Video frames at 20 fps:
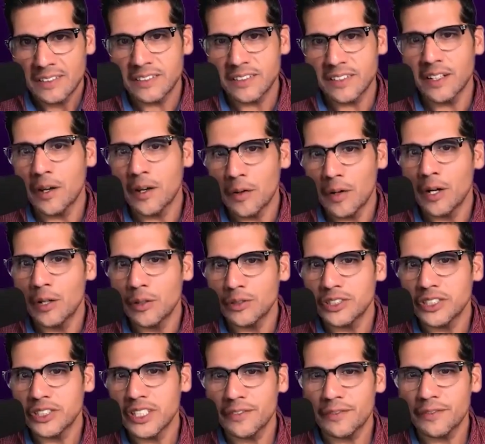COO,
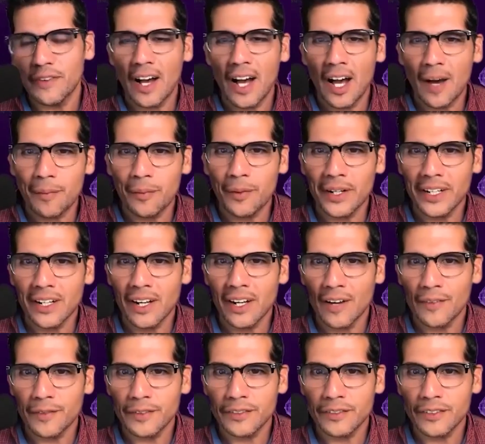Chief Operating
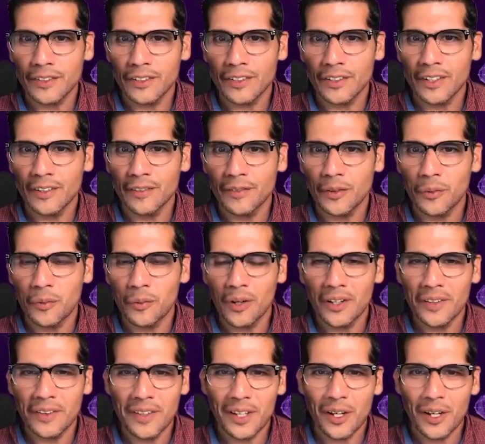Officer of the one,